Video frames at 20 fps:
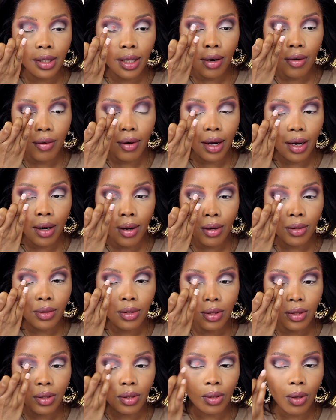that right on.
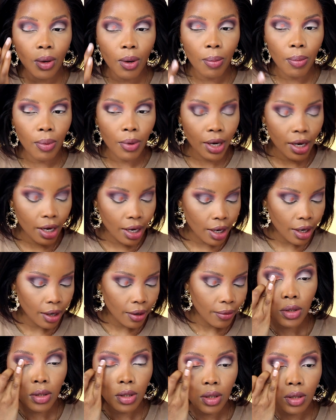So pretty.
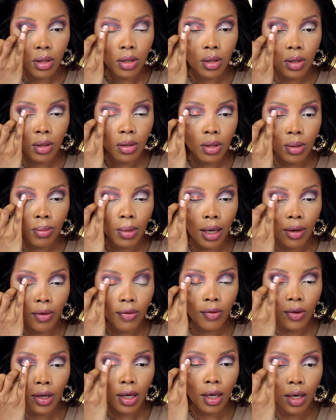Just use my
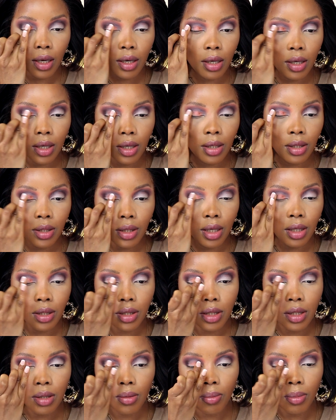fingers and
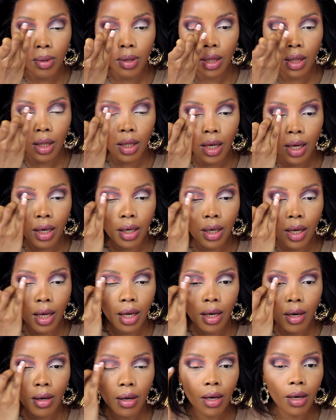just blend
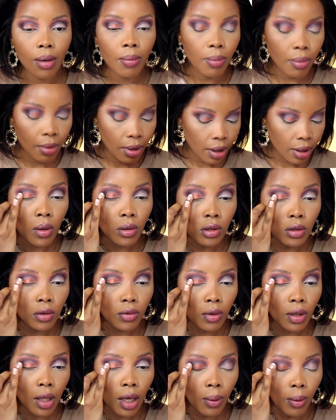that up. Just
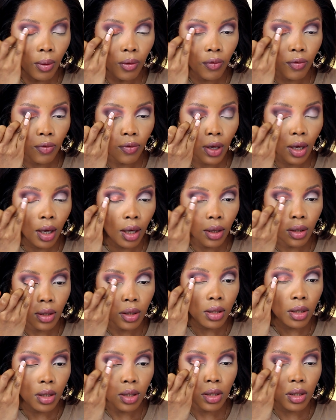feel like with
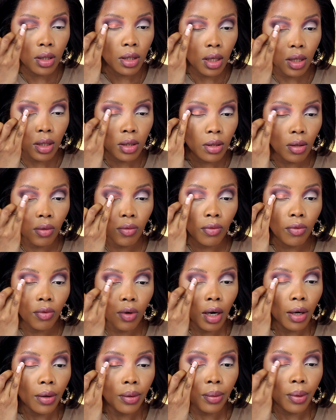fingers it sticks on very